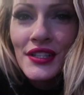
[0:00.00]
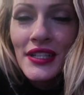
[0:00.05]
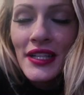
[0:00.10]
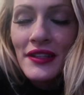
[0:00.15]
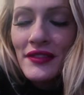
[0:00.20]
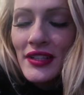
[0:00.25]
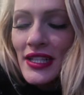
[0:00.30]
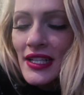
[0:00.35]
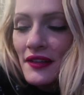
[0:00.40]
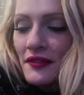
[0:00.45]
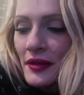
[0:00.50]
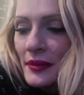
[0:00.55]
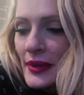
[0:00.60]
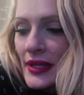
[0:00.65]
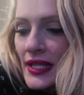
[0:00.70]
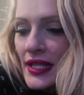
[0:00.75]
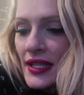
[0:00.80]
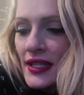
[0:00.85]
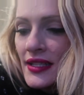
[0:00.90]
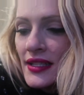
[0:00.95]
Good evening,
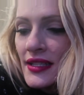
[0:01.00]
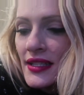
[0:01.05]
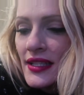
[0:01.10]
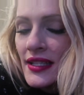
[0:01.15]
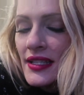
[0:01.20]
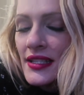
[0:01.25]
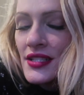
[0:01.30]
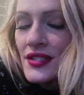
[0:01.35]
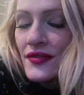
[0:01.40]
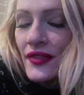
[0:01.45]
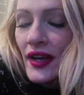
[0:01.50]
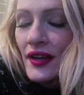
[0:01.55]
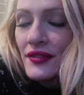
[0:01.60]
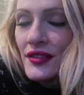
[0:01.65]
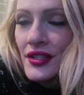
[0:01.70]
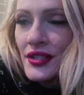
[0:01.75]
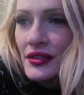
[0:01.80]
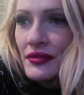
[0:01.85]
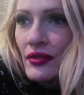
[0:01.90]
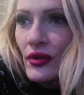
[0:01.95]
everybody. It is
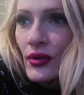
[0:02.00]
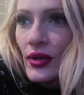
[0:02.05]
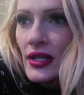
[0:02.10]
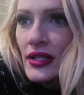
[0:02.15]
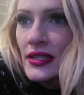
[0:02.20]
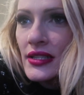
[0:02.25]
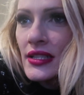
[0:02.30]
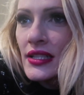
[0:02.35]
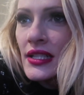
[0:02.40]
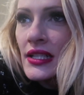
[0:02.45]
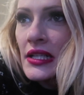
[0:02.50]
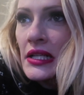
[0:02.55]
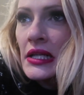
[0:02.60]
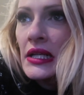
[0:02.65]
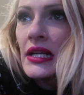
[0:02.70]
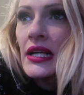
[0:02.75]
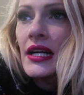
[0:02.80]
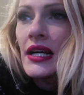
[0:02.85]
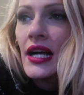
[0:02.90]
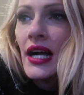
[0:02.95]
534.
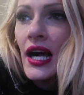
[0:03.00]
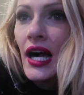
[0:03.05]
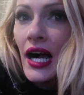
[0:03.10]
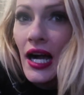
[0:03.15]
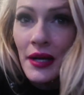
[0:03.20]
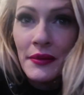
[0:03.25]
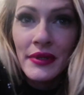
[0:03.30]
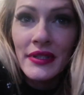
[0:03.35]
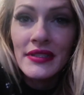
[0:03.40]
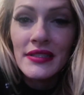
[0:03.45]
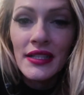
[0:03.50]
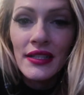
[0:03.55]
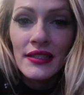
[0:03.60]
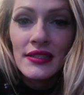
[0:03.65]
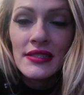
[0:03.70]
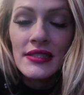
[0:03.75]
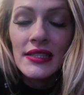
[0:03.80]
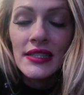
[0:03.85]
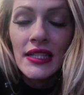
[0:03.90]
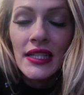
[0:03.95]
I'm
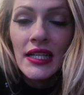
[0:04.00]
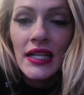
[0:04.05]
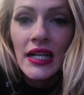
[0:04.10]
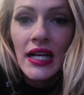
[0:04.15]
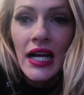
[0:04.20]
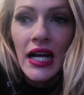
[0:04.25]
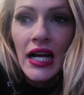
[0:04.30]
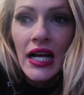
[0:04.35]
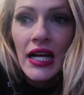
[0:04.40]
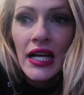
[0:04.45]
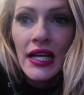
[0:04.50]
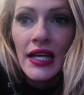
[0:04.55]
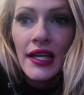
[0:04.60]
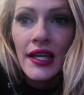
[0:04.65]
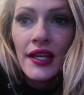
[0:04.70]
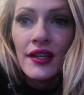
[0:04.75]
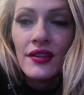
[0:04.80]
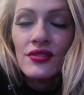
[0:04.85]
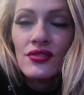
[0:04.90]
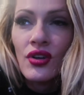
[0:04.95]
exhausted.
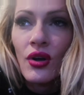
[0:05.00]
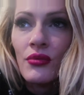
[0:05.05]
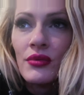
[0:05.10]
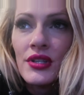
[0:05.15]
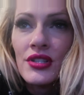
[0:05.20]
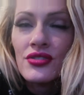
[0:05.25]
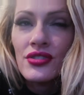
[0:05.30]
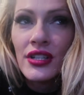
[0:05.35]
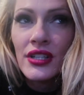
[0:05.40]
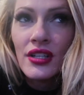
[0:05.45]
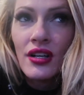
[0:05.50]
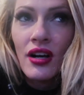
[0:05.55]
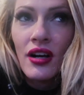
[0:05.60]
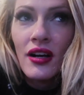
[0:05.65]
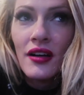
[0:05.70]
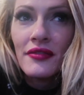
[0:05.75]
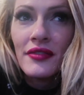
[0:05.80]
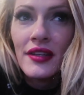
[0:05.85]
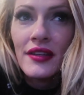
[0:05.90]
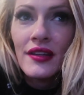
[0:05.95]
I don't want to drink
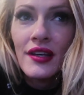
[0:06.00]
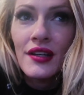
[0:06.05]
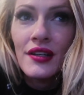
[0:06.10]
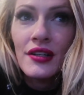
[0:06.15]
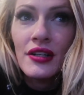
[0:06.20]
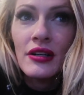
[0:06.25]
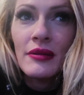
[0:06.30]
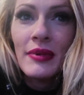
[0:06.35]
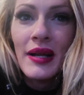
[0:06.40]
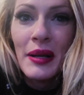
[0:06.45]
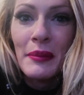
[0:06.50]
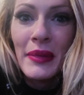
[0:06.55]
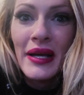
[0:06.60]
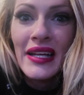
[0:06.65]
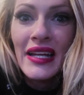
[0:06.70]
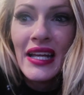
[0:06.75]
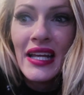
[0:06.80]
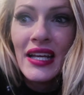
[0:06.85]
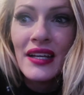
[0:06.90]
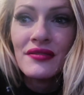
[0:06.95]
coffee though, but I
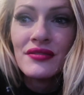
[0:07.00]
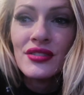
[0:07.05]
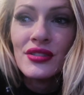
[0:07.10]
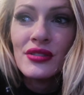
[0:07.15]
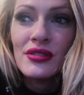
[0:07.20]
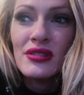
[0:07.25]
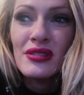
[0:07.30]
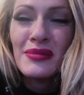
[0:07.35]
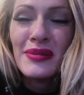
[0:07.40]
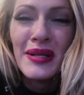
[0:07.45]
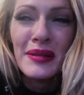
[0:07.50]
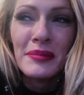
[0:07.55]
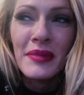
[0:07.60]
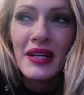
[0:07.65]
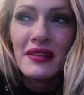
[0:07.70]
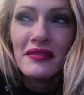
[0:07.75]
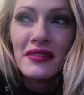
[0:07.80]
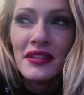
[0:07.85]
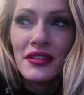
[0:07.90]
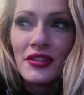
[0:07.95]
might have to, but I'm
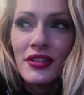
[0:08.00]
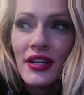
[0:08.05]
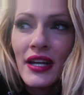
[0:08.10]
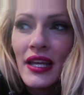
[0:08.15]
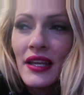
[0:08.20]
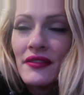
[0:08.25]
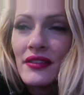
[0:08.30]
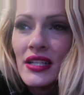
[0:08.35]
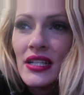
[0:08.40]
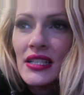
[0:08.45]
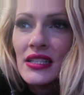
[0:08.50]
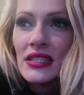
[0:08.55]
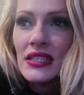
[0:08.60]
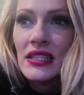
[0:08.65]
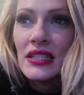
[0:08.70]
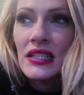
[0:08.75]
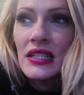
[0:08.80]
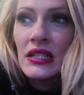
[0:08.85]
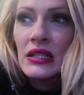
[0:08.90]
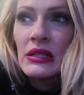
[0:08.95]
not really craving it.